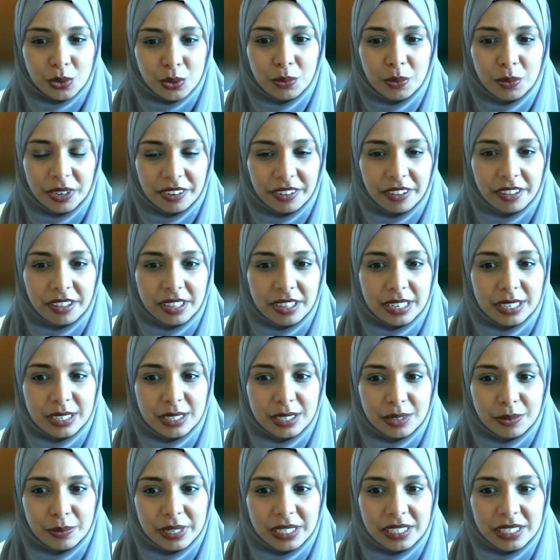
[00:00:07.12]
So one of the
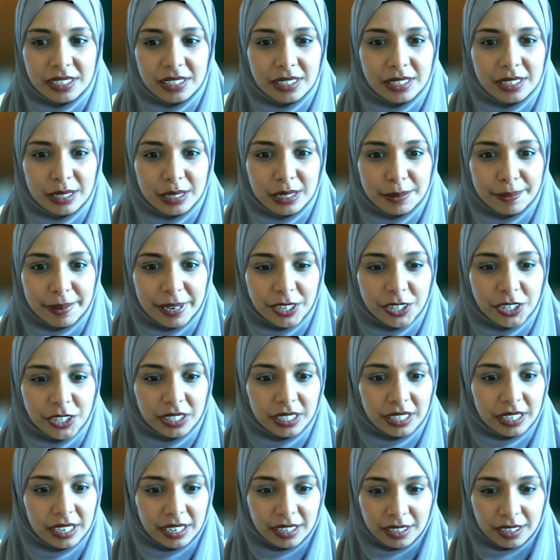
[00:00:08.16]
things that we see,
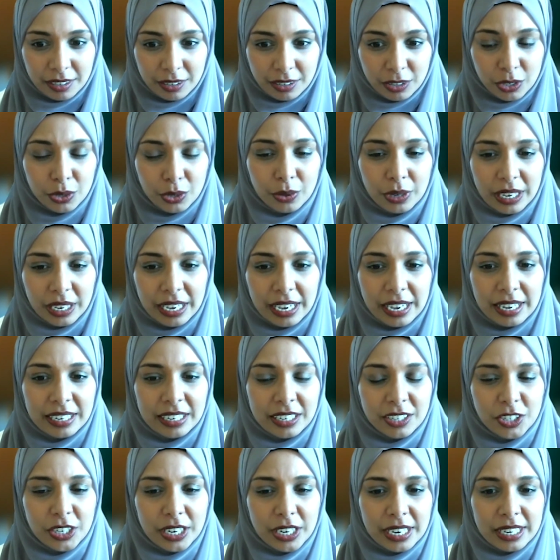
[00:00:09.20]
especially in the UK
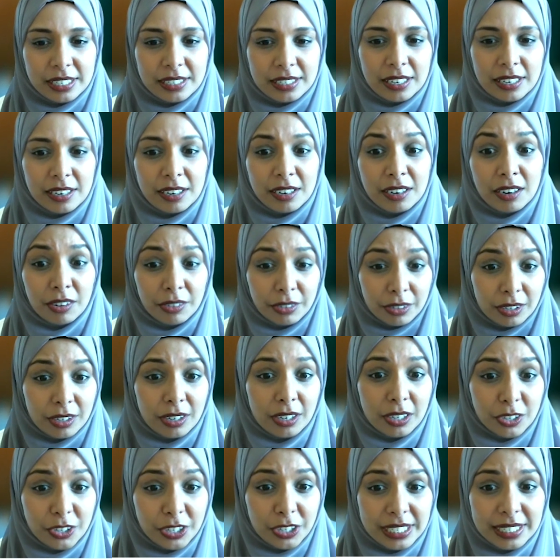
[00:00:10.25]
NHS and in other
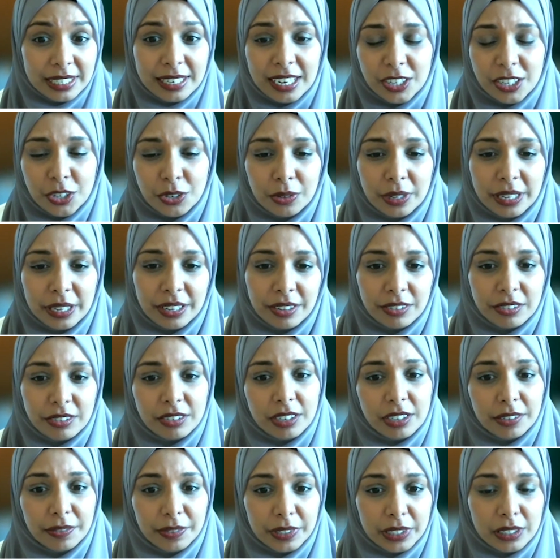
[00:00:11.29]
countries' national health
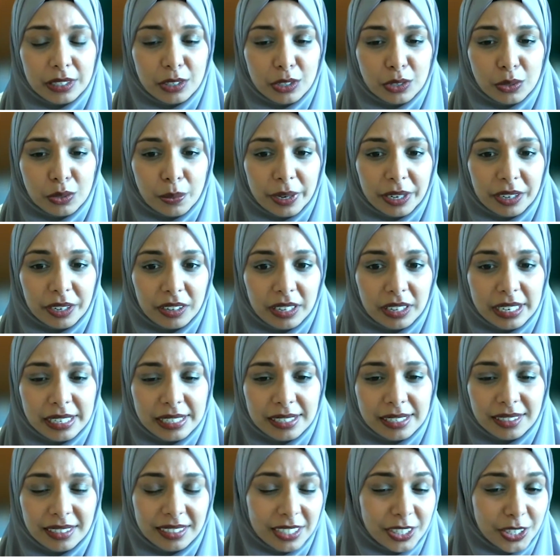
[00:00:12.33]
services as well,
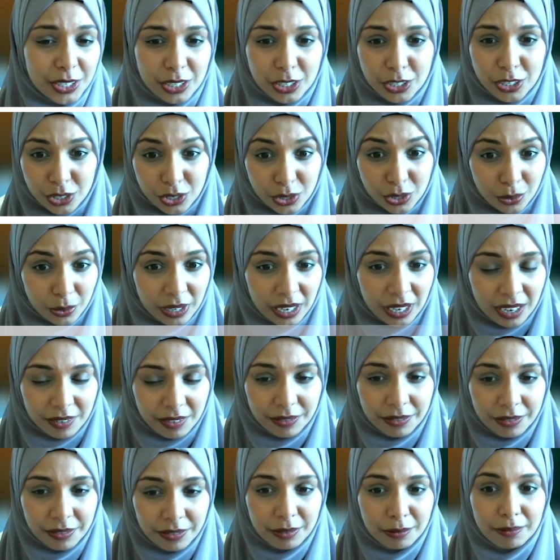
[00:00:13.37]
is clinicians just don't
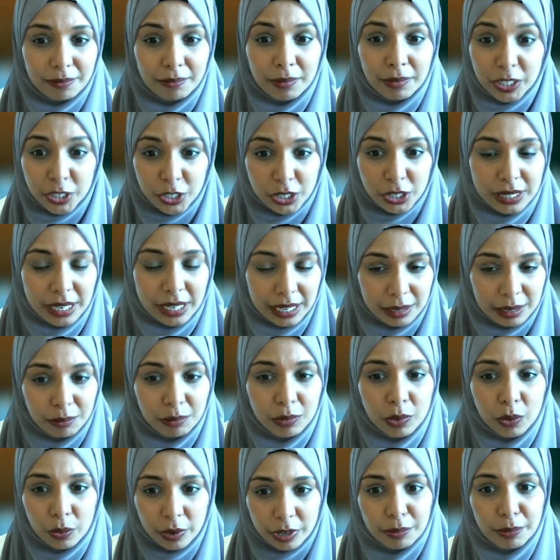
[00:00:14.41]
have much
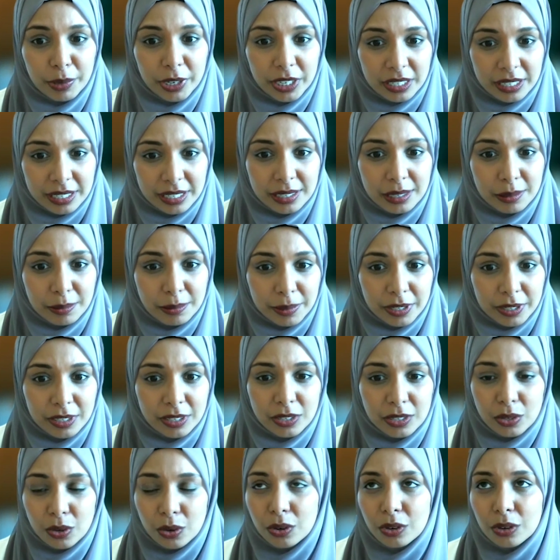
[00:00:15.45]
time with
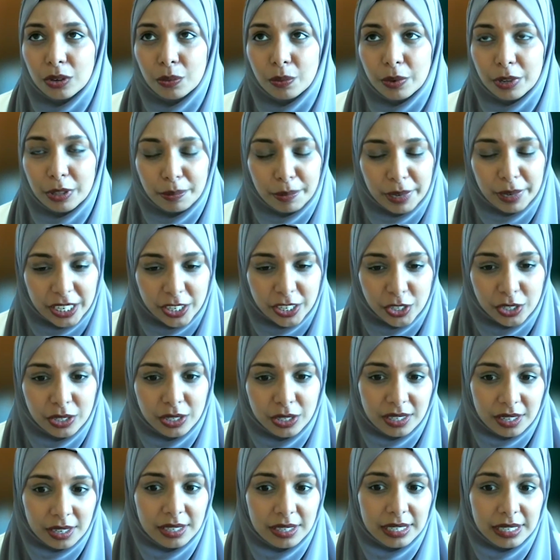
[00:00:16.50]
participants or with
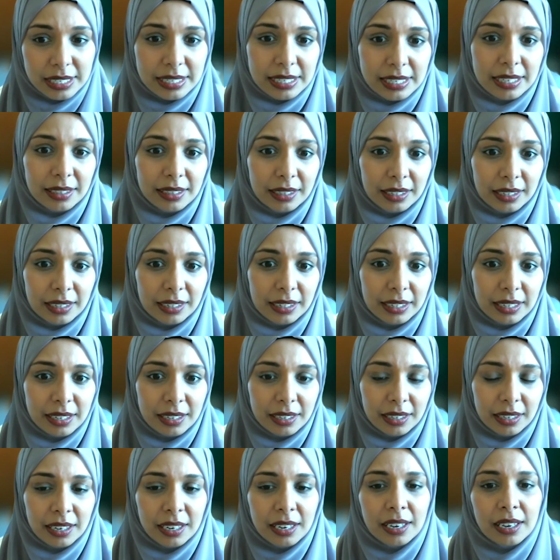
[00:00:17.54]
patients that they see in the
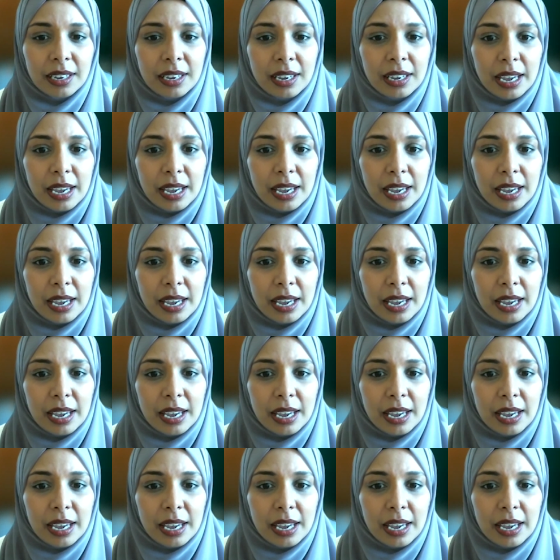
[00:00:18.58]
clinic.